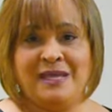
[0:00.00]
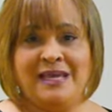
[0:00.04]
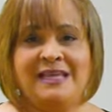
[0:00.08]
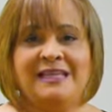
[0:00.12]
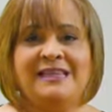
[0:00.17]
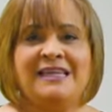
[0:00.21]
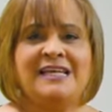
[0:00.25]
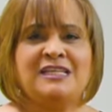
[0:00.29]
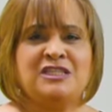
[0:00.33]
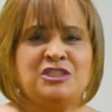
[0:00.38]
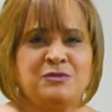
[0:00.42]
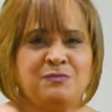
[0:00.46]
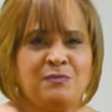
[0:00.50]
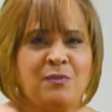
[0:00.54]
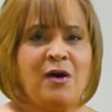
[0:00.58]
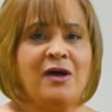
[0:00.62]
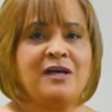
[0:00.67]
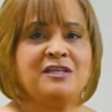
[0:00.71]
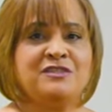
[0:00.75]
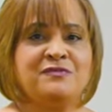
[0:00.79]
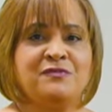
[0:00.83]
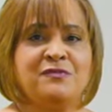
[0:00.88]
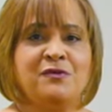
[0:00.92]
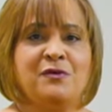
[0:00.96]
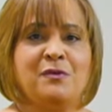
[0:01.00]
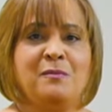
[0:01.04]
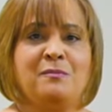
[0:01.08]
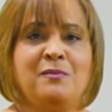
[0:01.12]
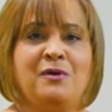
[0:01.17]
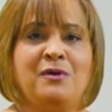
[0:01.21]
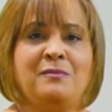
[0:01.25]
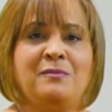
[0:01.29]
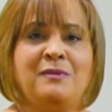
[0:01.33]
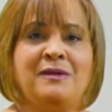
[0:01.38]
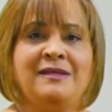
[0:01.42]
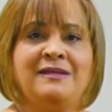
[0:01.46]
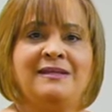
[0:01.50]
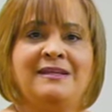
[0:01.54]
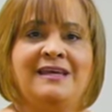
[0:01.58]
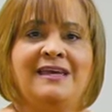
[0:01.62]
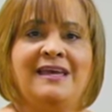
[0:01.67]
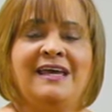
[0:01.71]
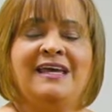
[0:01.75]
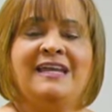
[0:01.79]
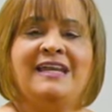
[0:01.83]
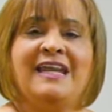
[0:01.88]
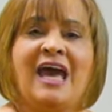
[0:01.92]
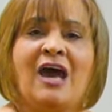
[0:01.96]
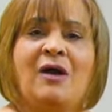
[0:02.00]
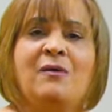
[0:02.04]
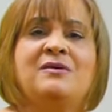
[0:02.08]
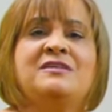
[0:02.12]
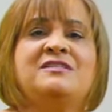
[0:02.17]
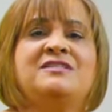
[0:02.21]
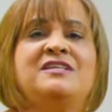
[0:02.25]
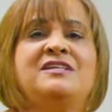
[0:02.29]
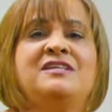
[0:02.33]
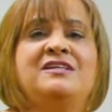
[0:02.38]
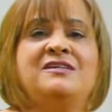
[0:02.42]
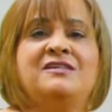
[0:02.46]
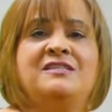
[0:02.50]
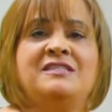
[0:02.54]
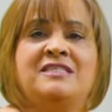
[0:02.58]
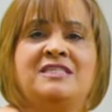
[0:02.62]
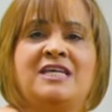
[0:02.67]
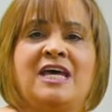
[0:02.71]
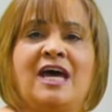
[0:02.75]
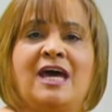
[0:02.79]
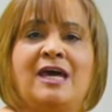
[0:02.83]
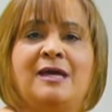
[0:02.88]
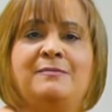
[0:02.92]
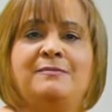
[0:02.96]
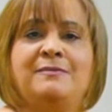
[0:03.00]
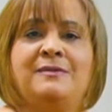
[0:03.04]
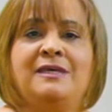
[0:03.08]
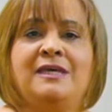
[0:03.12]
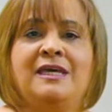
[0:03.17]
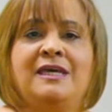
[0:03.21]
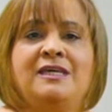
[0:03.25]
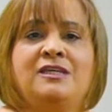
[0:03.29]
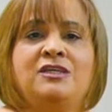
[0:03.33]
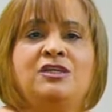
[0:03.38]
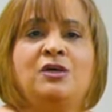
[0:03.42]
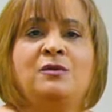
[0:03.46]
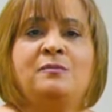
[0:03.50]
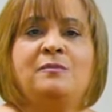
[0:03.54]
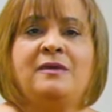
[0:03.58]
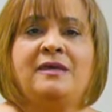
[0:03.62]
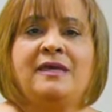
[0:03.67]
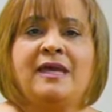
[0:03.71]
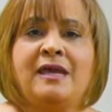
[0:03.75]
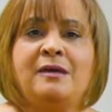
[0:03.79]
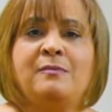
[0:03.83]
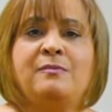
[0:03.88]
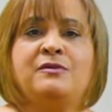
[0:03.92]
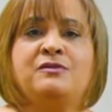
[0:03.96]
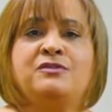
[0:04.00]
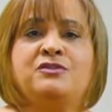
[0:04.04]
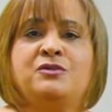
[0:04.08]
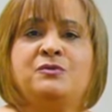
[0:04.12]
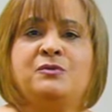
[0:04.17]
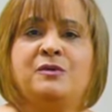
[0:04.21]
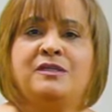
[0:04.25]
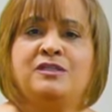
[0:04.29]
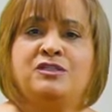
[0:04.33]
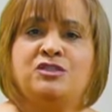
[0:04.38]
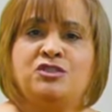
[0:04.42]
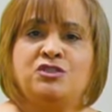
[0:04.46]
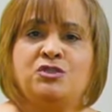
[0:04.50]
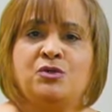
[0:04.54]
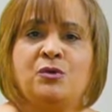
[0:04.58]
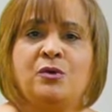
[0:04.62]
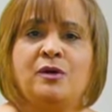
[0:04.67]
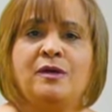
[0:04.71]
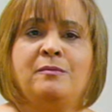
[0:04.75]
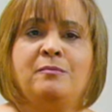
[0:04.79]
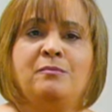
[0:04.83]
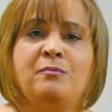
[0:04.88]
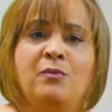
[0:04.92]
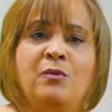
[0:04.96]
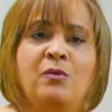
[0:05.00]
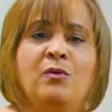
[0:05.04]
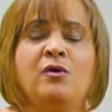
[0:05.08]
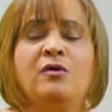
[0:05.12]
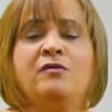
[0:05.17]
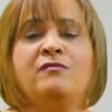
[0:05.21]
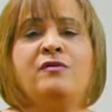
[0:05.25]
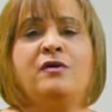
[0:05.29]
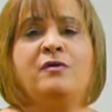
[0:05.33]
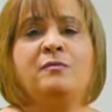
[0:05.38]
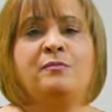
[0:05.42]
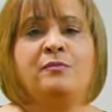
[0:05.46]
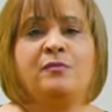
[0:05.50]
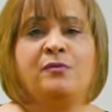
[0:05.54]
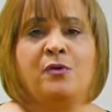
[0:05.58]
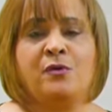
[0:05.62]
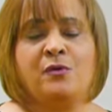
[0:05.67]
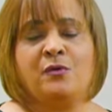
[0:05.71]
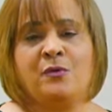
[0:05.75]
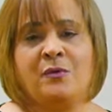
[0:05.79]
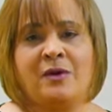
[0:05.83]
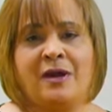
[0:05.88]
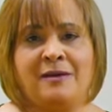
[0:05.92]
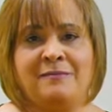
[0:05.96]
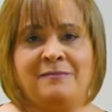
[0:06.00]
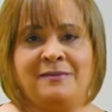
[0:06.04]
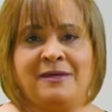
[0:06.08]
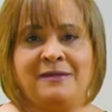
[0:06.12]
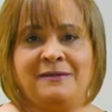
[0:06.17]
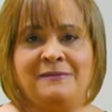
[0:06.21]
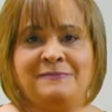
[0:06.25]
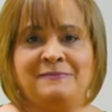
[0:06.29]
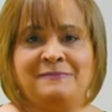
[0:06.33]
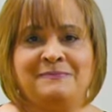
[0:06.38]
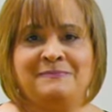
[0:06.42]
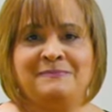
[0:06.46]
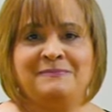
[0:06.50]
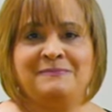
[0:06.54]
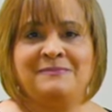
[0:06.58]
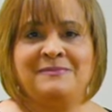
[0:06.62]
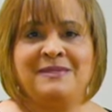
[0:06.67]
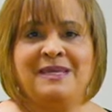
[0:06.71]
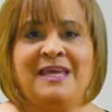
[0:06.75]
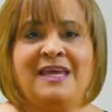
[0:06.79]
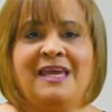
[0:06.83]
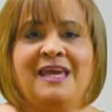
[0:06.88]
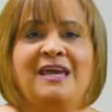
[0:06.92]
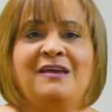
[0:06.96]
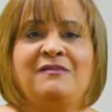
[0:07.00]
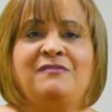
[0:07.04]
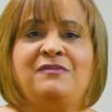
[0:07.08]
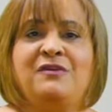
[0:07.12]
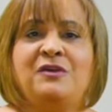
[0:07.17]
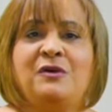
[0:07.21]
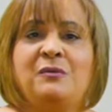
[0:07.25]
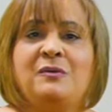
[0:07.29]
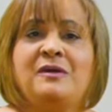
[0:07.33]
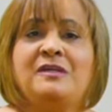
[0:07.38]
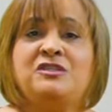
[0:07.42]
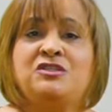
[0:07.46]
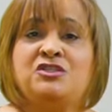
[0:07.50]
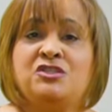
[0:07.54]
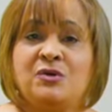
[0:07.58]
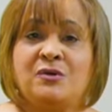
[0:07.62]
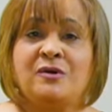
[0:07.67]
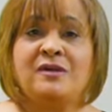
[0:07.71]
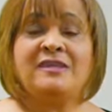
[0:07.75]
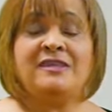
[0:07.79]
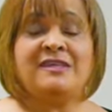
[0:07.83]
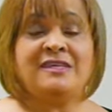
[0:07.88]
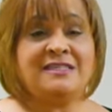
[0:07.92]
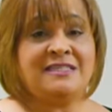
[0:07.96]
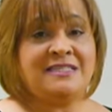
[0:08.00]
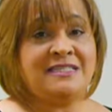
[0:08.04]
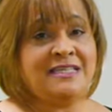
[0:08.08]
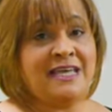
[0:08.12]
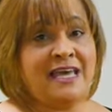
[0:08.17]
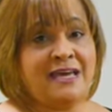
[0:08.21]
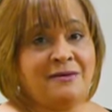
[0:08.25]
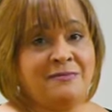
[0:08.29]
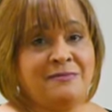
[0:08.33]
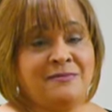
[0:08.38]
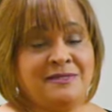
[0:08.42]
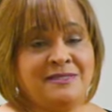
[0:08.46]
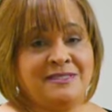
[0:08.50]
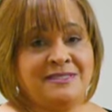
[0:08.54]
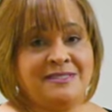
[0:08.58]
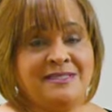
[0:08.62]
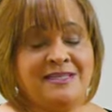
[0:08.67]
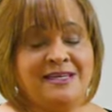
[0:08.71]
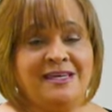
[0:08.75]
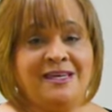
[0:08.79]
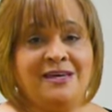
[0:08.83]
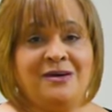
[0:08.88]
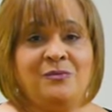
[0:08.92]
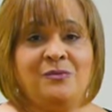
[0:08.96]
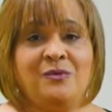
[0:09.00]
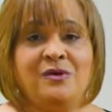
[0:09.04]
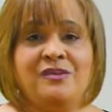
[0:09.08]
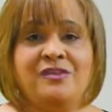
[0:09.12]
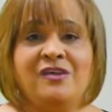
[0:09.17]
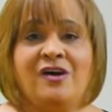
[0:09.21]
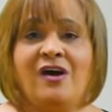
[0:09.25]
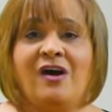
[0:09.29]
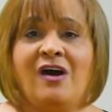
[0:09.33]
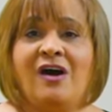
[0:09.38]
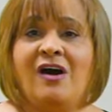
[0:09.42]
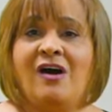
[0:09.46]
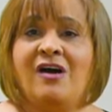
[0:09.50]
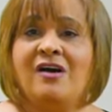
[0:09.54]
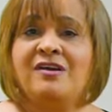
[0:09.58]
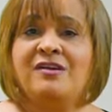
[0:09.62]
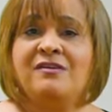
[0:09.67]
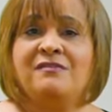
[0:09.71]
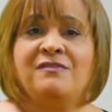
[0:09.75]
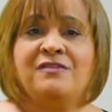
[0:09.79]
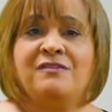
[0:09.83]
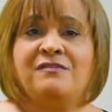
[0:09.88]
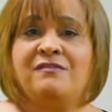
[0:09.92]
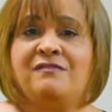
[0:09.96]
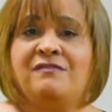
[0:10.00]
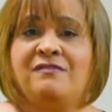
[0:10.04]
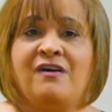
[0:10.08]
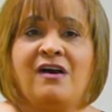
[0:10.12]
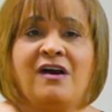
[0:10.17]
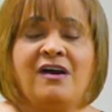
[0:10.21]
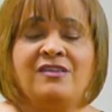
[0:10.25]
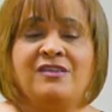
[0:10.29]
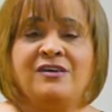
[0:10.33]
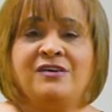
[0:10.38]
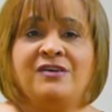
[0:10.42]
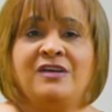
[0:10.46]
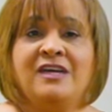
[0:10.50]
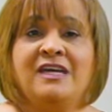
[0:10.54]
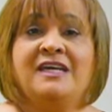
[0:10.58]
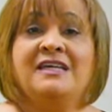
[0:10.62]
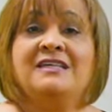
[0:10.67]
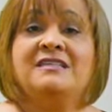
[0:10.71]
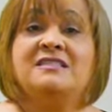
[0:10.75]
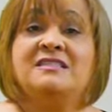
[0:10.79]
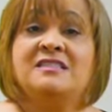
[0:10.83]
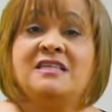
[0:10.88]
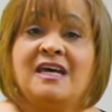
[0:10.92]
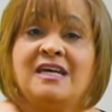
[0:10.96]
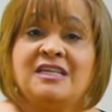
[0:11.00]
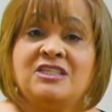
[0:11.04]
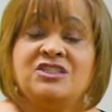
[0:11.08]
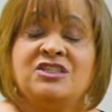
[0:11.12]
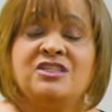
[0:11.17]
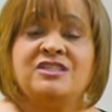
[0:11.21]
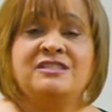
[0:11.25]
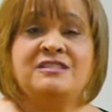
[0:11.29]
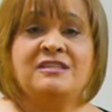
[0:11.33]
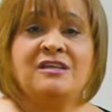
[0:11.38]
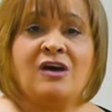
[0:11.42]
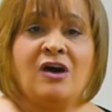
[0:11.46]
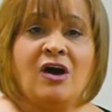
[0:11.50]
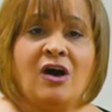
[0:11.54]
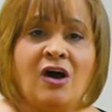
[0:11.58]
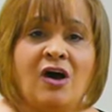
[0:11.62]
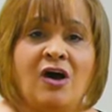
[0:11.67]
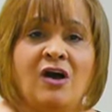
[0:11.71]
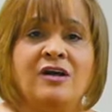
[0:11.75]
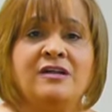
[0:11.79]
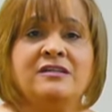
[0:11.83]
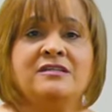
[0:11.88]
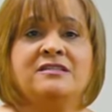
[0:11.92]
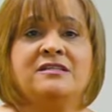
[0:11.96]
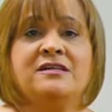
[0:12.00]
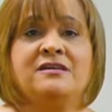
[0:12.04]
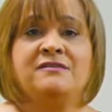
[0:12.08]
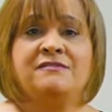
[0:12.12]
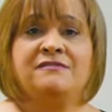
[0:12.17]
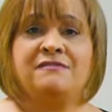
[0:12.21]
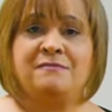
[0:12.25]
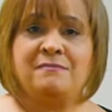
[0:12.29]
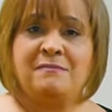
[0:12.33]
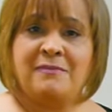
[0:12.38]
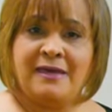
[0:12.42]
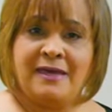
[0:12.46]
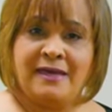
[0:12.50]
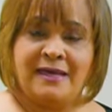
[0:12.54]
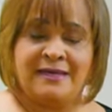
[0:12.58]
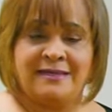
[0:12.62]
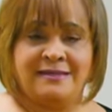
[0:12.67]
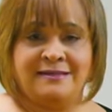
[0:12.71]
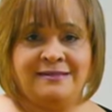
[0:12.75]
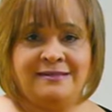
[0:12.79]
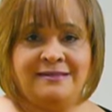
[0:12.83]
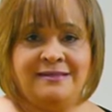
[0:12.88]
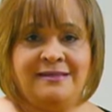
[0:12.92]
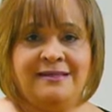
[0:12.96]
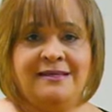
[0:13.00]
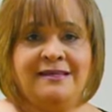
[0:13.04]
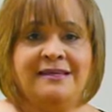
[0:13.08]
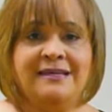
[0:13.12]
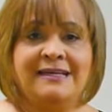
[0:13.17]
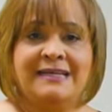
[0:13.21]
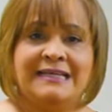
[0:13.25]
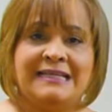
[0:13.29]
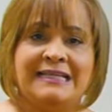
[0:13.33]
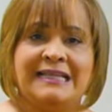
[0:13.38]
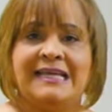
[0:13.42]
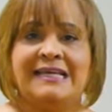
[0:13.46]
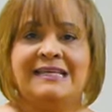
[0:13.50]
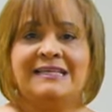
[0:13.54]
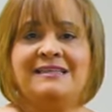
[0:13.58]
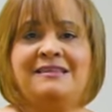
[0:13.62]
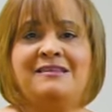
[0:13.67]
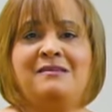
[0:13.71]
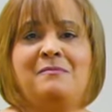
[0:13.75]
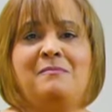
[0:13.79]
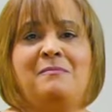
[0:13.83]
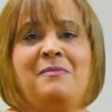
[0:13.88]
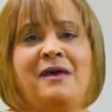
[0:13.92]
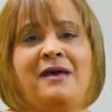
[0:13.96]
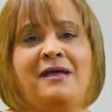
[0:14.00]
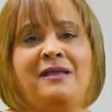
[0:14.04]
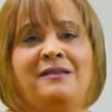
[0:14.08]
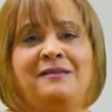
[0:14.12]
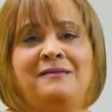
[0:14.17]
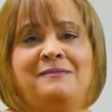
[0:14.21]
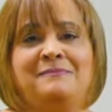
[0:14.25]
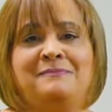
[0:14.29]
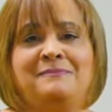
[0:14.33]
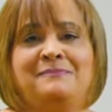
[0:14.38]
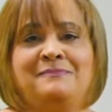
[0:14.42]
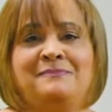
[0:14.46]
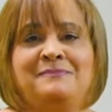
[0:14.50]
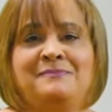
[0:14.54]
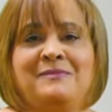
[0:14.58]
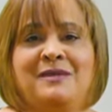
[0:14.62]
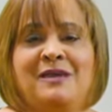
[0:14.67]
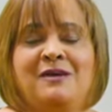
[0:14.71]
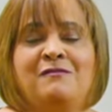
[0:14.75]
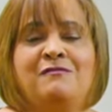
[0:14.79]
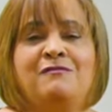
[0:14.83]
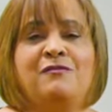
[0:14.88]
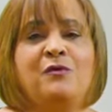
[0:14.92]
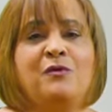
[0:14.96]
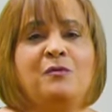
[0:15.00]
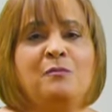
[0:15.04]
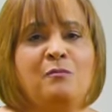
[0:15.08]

Let's pause for a moment. Now is a good time. You'll be able to enjoy more of our programming. If you enjoy these segments where the heart of the Father touches the heart of man, click the bell for